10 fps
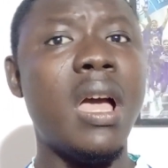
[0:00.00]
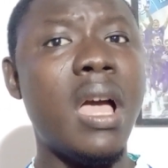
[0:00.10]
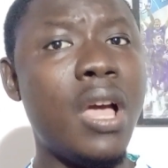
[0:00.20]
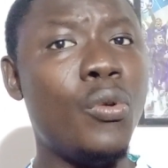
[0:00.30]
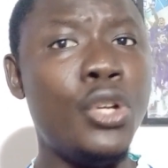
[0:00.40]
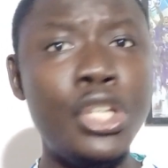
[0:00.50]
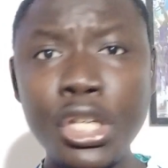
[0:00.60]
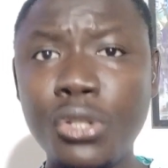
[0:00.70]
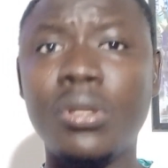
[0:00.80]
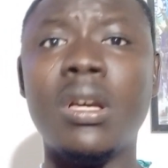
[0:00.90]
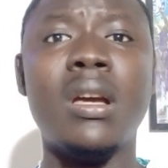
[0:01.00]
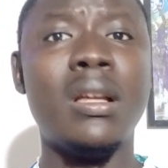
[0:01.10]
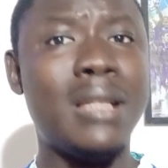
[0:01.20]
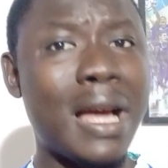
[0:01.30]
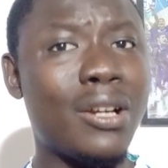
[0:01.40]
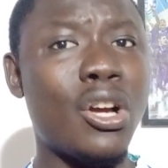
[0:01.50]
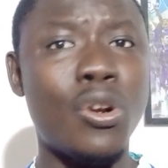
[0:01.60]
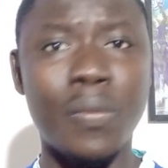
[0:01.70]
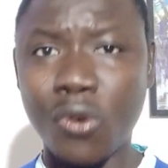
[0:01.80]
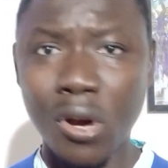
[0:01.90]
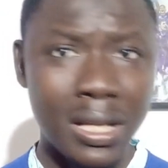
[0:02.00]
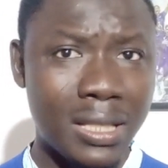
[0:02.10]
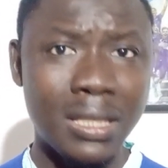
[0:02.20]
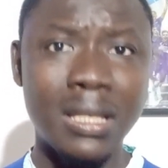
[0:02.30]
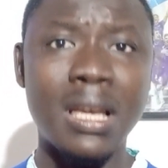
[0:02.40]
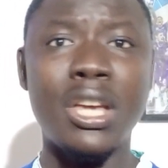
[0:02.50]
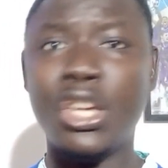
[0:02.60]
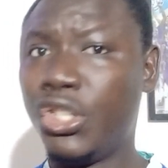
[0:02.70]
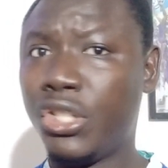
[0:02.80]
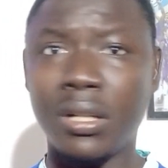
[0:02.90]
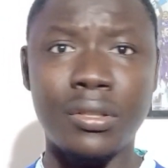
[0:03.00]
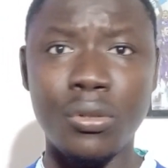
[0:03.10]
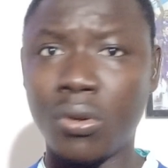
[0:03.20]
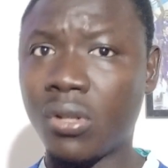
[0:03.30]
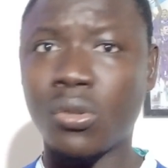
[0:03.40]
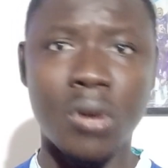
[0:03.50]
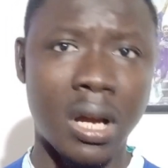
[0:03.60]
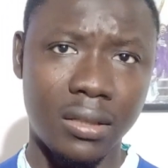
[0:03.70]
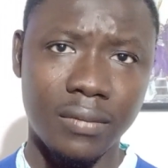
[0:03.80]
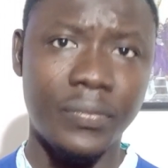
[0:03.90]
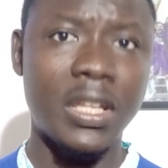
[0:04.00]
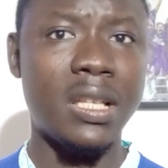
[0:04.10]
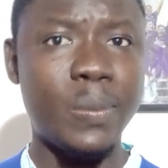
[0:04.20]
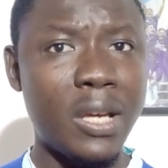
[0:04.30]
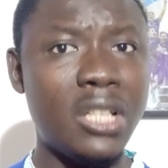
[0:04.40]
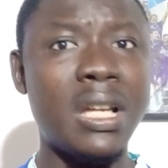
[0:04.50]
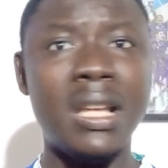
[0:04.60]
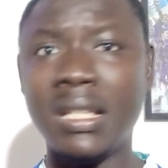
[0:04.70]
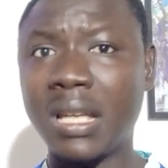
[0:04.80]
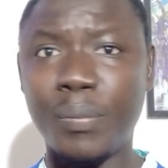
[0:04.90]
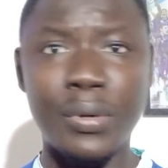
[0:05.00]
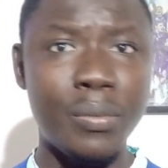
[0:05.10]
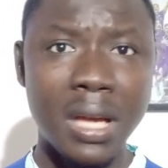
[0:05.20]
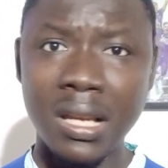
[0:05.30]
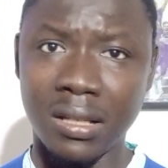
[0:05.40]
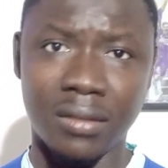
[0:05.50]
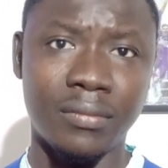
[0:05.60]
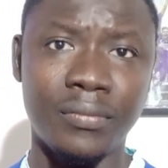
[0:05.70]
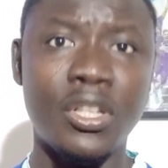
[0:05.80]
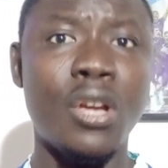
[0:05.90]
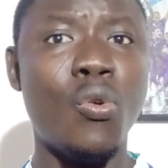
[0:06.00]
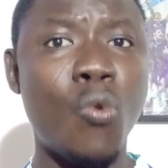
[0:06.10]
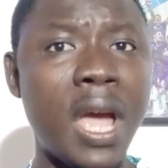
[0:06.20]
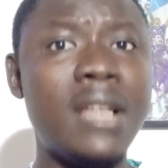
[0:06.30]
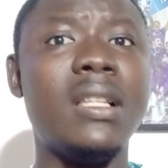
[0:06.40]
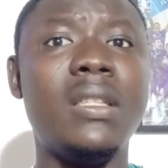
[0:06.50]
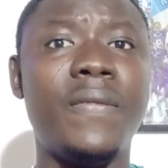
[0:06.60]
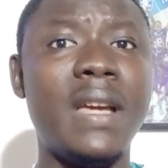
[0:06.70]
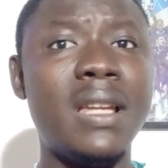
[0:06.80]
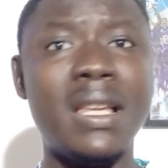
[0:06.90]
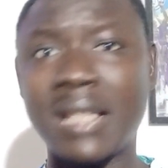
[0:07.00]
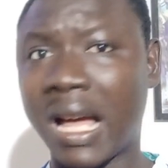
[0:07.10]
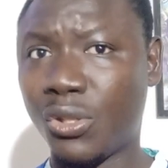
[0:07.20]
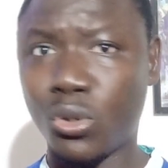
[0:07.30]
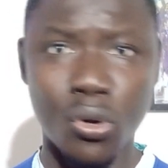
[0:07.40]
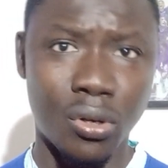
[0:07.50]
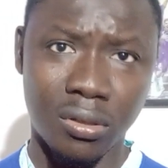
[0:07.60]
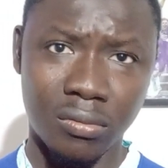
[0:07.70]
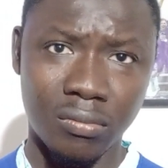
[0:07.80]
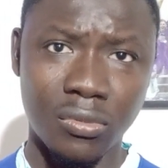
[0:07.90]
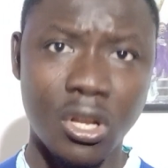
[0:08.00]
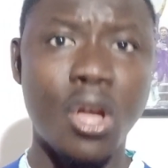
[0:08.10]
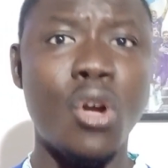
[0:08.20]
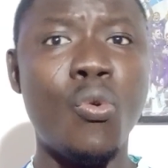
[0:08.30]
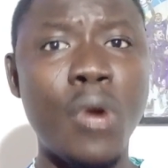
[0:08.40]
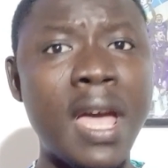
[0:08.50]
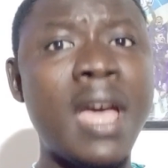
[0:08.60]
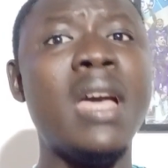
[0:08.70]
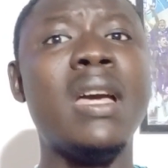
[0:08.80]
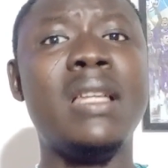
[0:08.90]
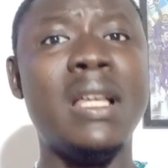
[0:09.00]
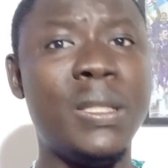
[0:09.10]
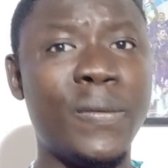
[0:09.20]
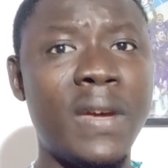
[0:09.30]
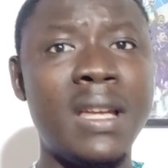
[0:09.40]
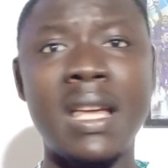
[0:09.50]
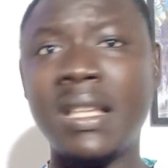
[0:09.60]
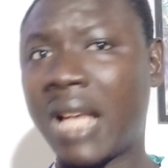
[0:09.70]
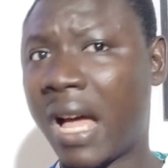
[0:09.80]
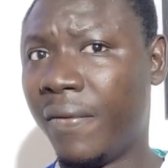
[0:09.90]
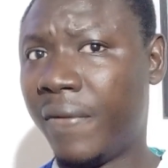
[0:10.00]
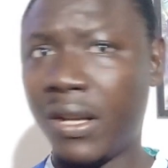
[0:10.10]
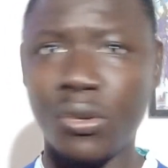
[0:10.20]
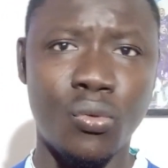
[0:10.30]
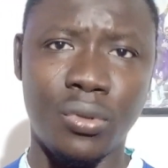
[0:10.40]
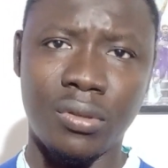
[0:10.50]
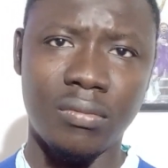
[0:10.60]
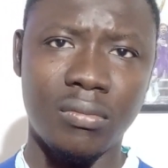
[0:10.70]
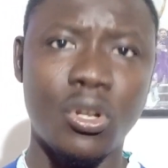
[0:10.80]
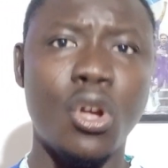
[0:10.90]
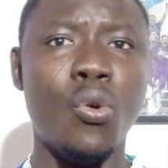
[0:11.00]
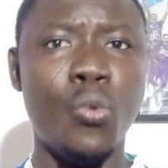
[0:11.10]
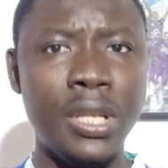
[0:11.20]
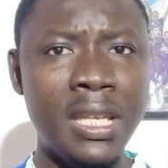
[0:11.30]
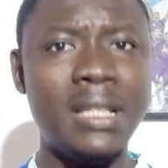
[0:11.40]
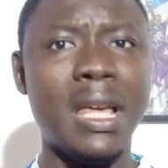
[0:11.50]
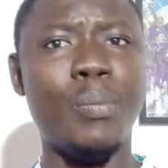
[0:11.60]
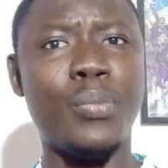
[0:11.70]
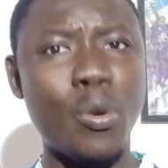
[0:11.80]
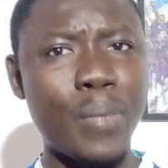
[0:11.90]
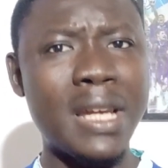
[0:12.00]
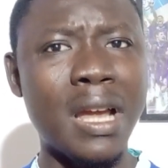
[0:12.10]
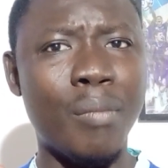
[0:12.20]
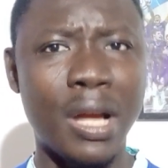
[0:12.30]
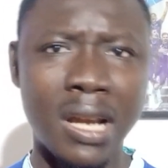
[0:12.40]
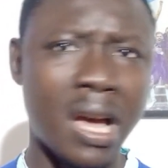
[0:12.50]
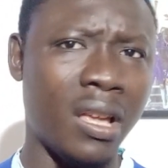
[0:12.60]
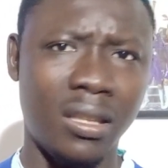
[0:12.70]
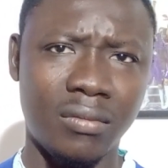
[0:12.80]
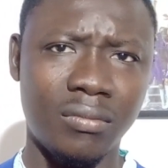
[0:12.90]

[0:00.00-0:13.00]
And we need that kind of quality in Chelsea Yuan squad especially in the Premier League, where the defenders are strong, where the defenders are very good. We need a proper number nine.